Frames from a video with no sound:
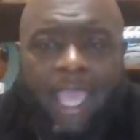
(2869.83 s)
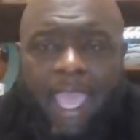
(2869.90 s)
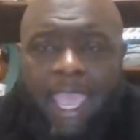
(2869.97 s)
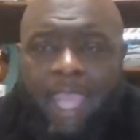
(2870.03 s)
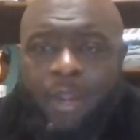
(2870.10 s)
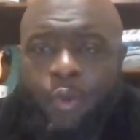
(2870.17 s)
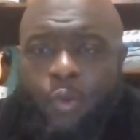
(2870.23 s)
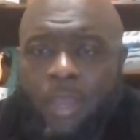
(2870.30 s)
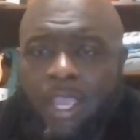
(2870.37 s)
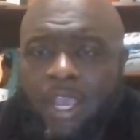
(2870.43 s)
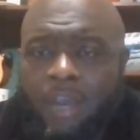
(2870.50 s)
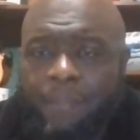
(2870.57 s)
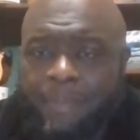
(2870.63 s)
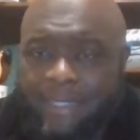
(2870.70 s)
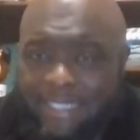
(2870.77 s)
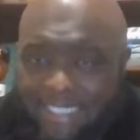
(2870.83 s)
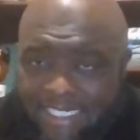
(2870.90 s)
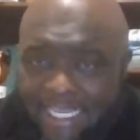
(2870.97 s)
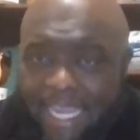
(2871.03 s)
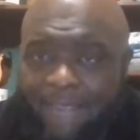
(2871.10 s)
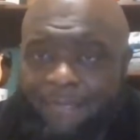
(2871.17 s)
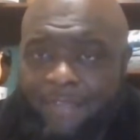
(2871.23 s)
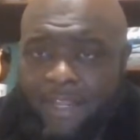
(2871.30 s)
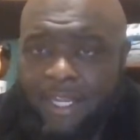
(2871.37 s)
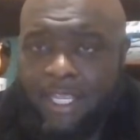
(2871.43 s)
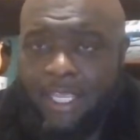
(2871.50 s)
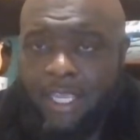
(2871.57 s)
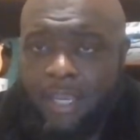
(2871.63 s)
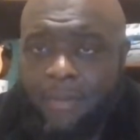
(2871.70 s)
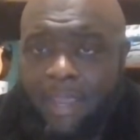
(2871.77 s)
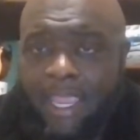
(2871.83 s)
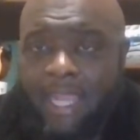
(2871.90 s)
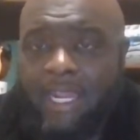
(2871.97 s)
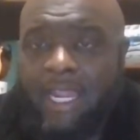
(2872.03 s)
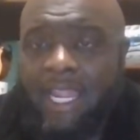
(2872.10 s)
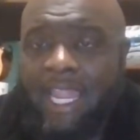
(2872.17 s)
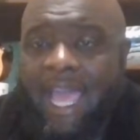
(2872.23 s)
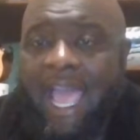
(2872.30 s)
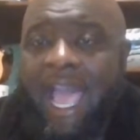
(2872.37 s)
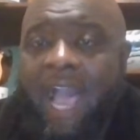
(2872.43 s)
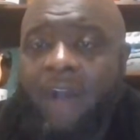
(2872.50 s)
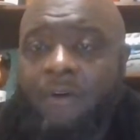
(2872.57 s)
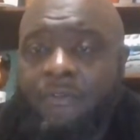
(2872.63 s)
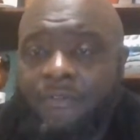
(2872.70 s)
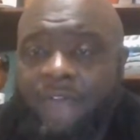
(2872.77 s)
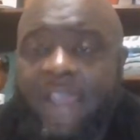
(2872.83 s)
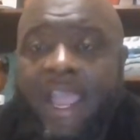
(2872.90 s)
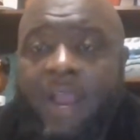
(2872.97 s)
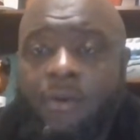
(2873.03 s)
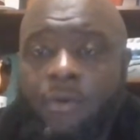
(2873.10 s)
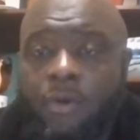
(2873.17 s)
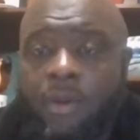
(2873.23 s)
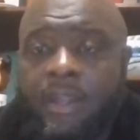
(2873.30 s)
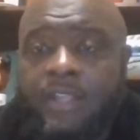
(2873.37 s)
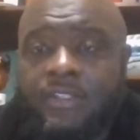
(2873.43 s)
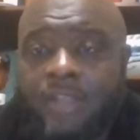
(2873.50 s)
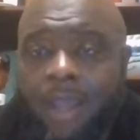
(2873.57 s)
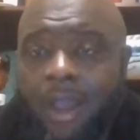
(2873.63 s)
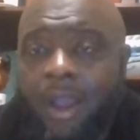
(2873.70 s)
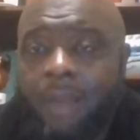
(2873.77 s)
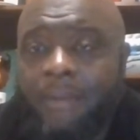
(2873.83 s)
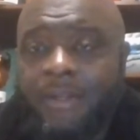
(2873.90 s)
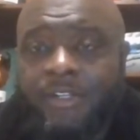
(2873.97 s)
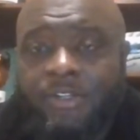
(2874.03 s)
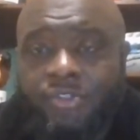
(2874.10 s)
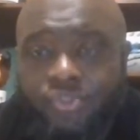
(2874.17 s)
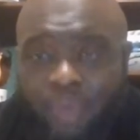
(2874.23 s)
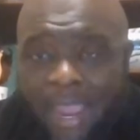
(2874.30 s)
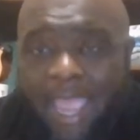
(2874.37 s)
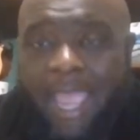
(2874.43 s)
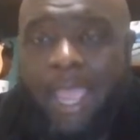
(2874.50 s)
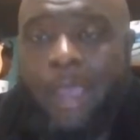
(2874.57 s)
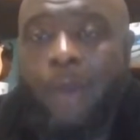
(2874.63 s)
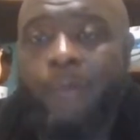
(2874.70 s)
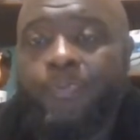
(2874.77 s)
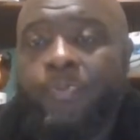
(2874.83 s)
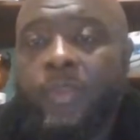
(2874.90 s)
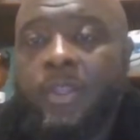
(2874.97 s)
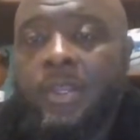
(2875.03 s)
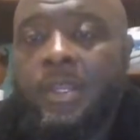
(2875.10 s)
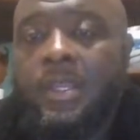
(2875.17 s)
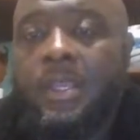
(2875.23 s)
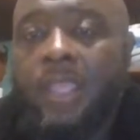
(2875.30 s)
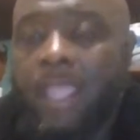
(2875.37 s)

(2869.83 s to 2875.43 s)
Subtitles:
a way of protecting them and allowed Pharaoh and his army to drown in